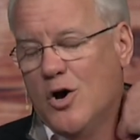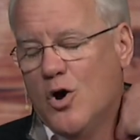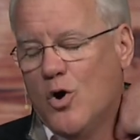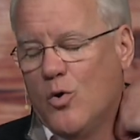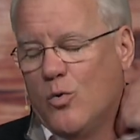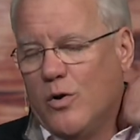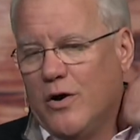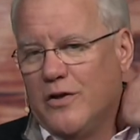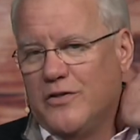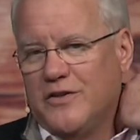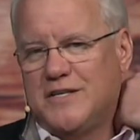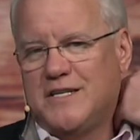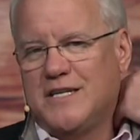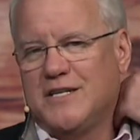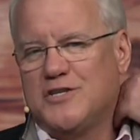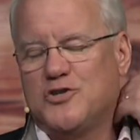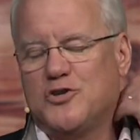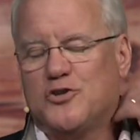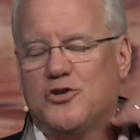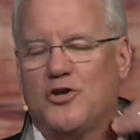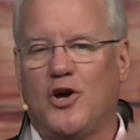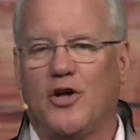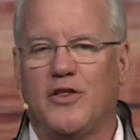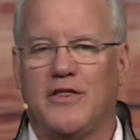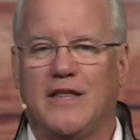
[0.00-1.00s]
Well, the teacher
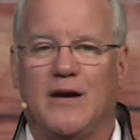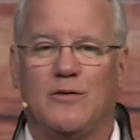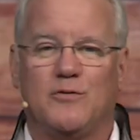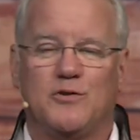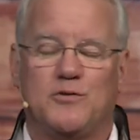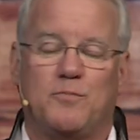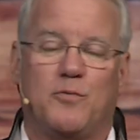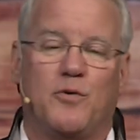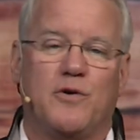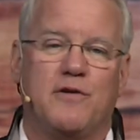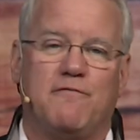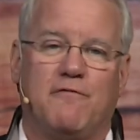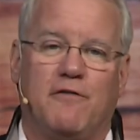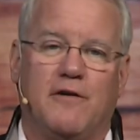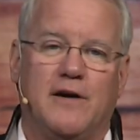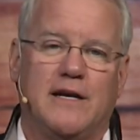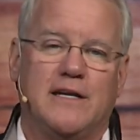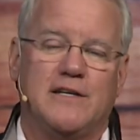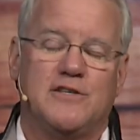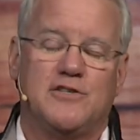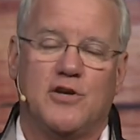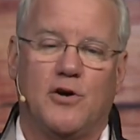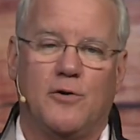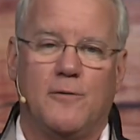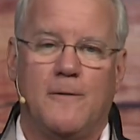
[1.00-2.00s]
thought that was pretty funny.
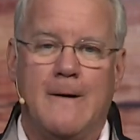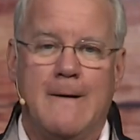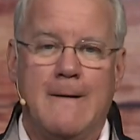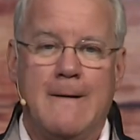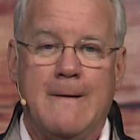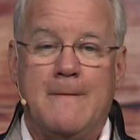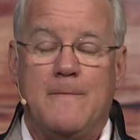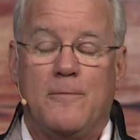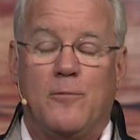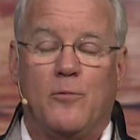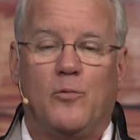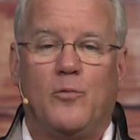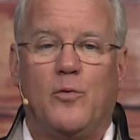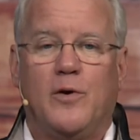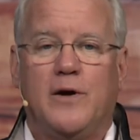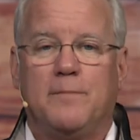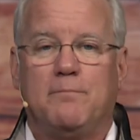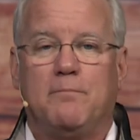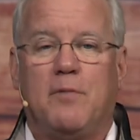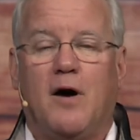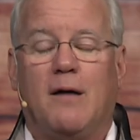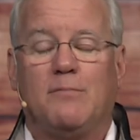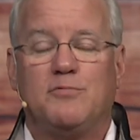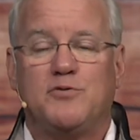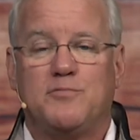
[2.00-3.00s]
So when
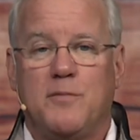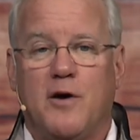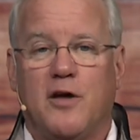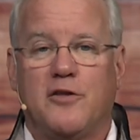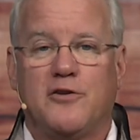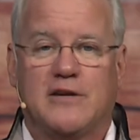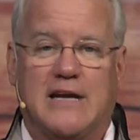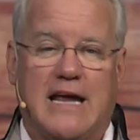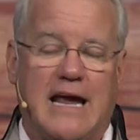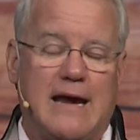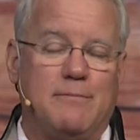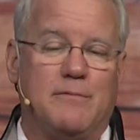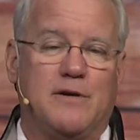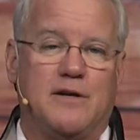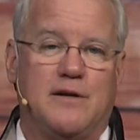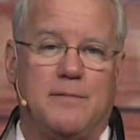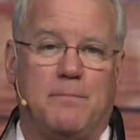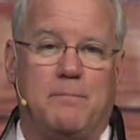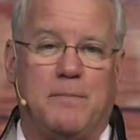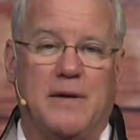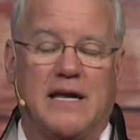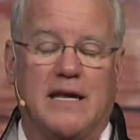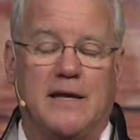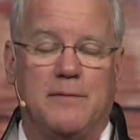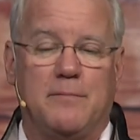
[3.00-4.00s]
Bob's mother came to
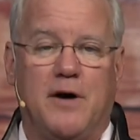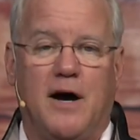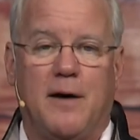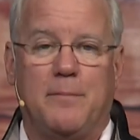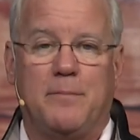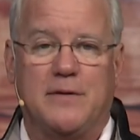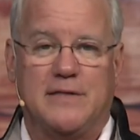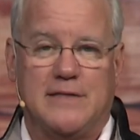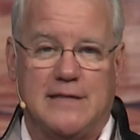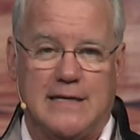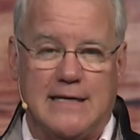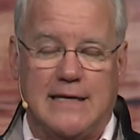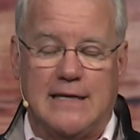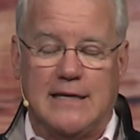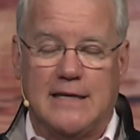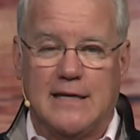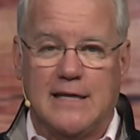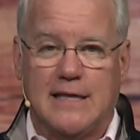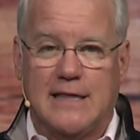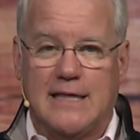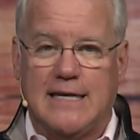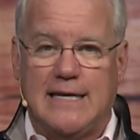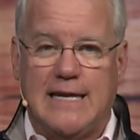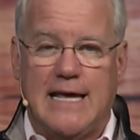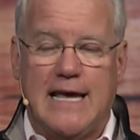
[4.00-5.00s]
pick him up at the end
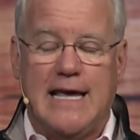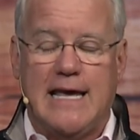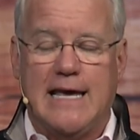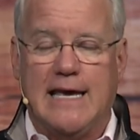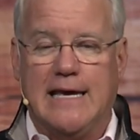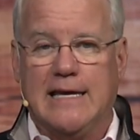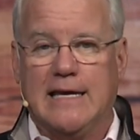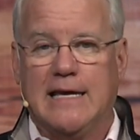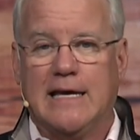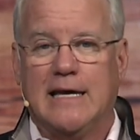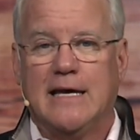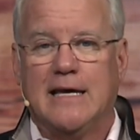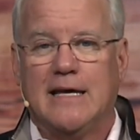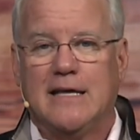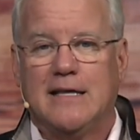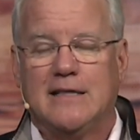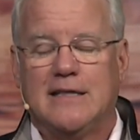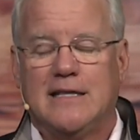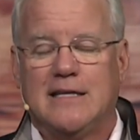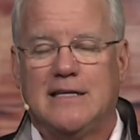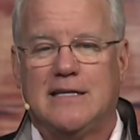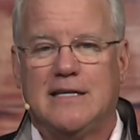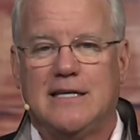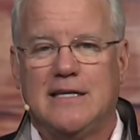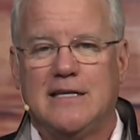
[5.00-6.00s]
of the day,
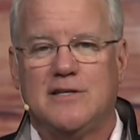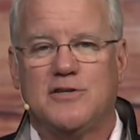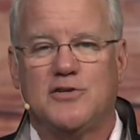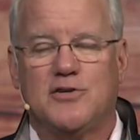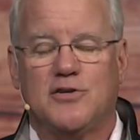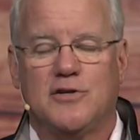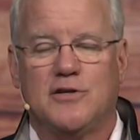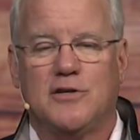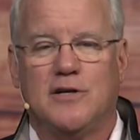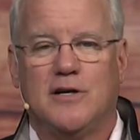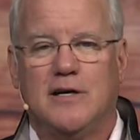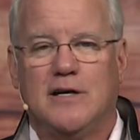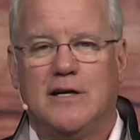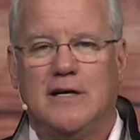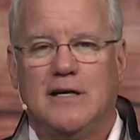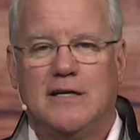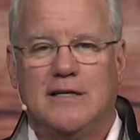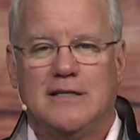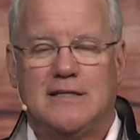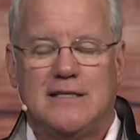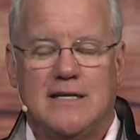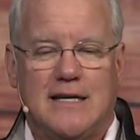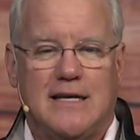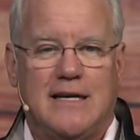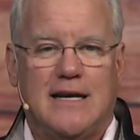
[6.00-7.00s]
the teacher
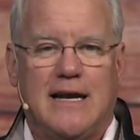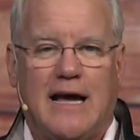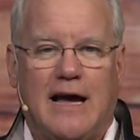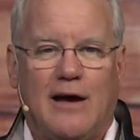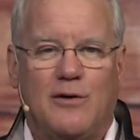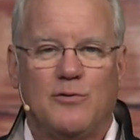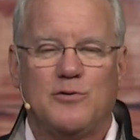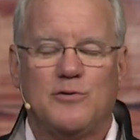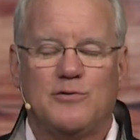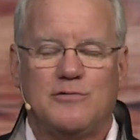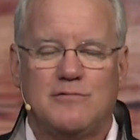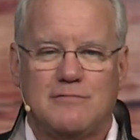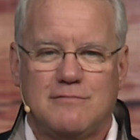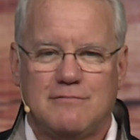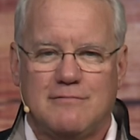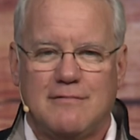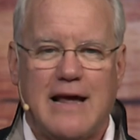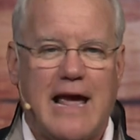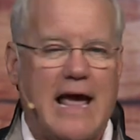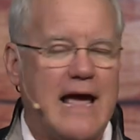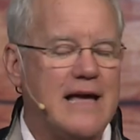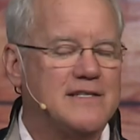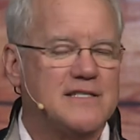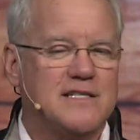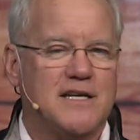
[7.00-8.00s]
said, I was
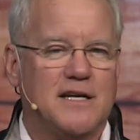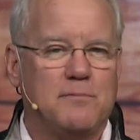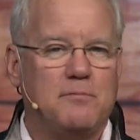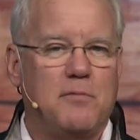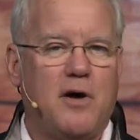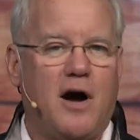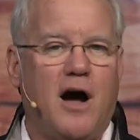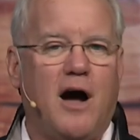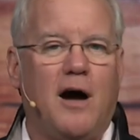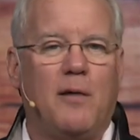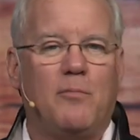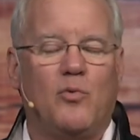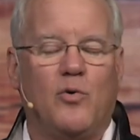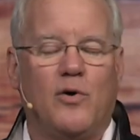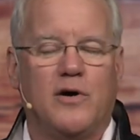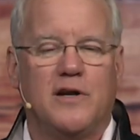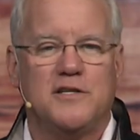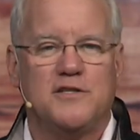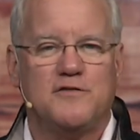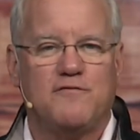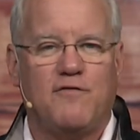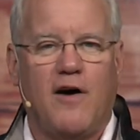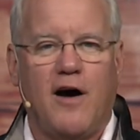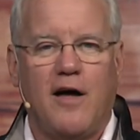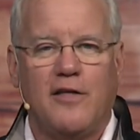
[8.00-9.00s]
asking Bob what
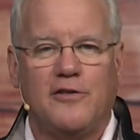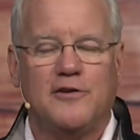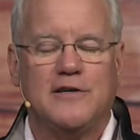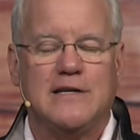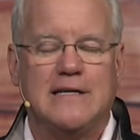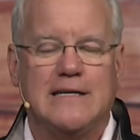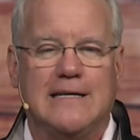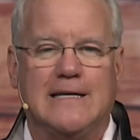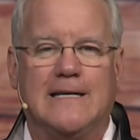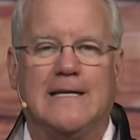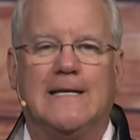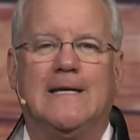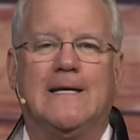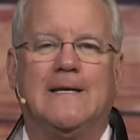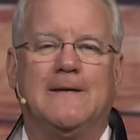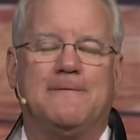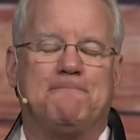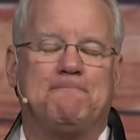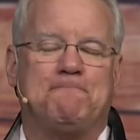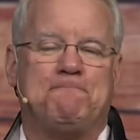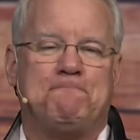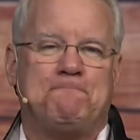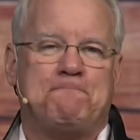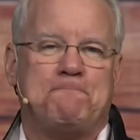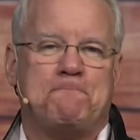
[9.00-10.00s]
his father did, and
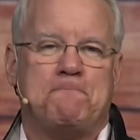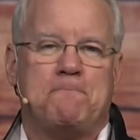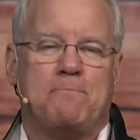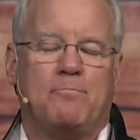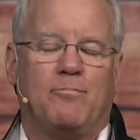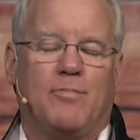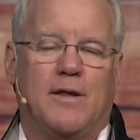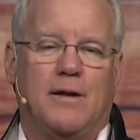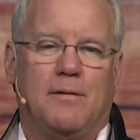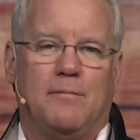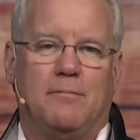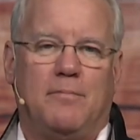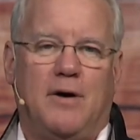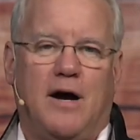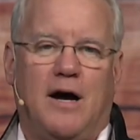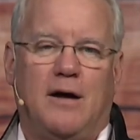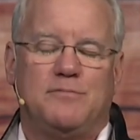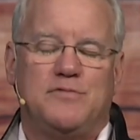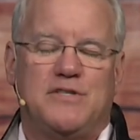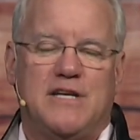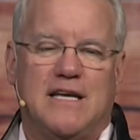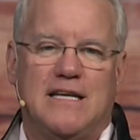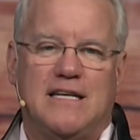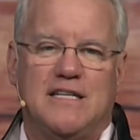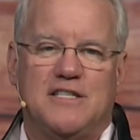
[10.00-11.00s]
Bob
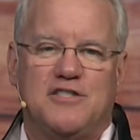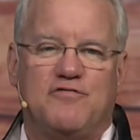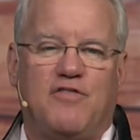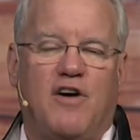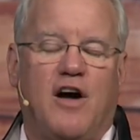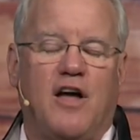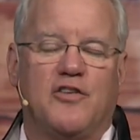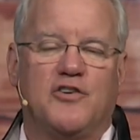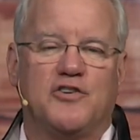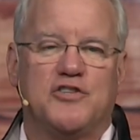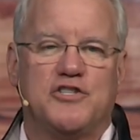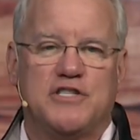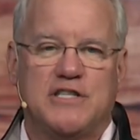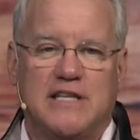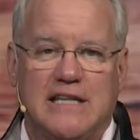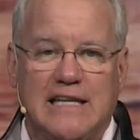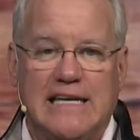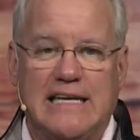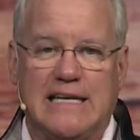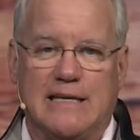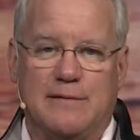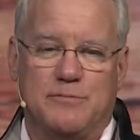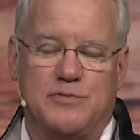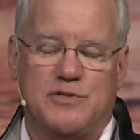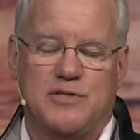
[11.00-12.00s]
said his father
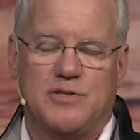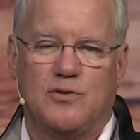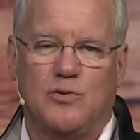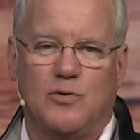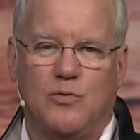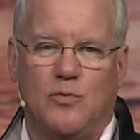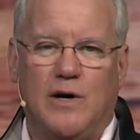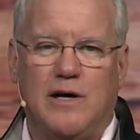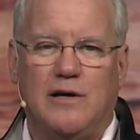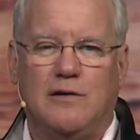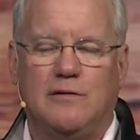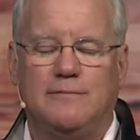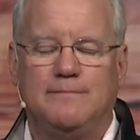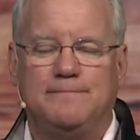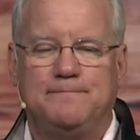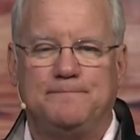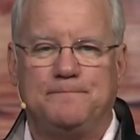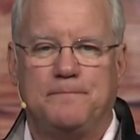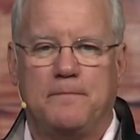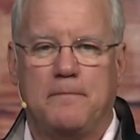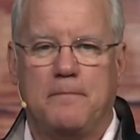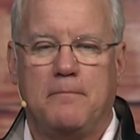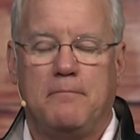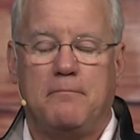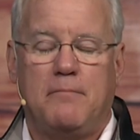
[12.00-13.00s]
sleeps. Well,
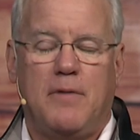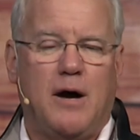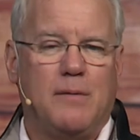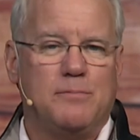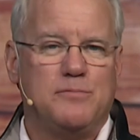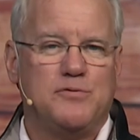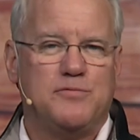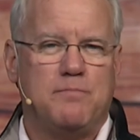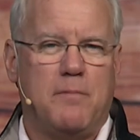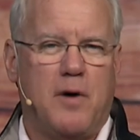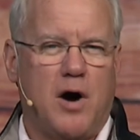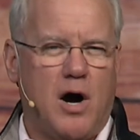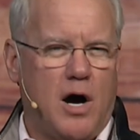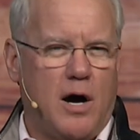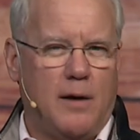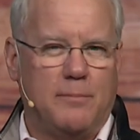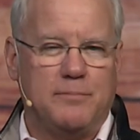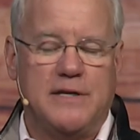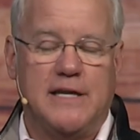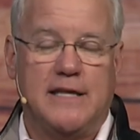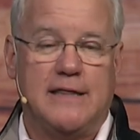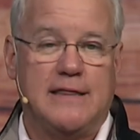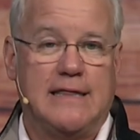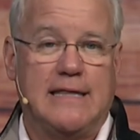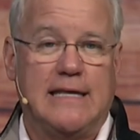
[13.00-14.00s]
Bob's mom
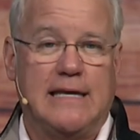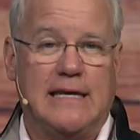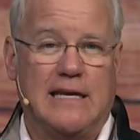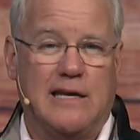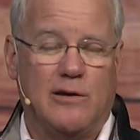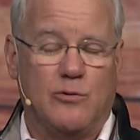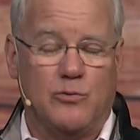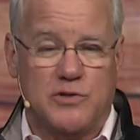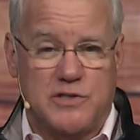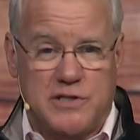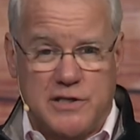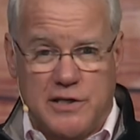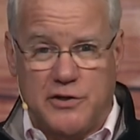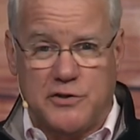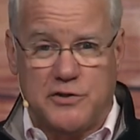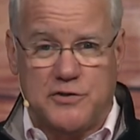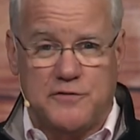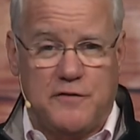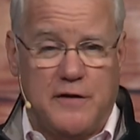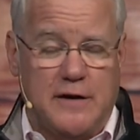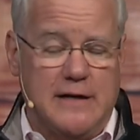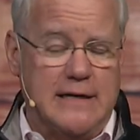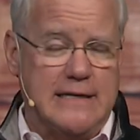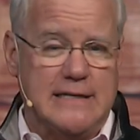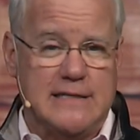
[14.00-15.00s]
didn't think it was near as
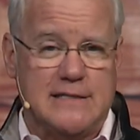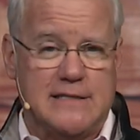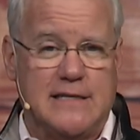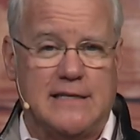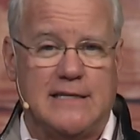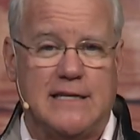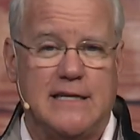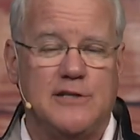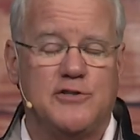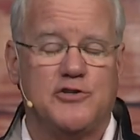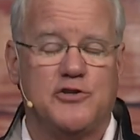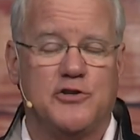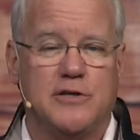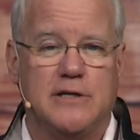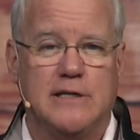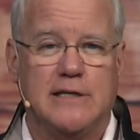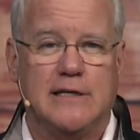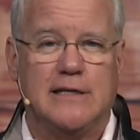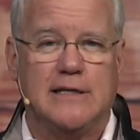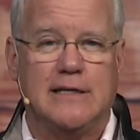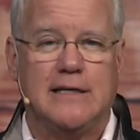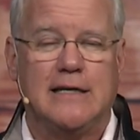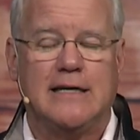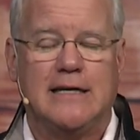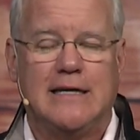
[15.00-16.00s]
funny as the teacher
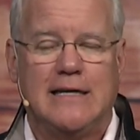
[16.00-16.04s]
did.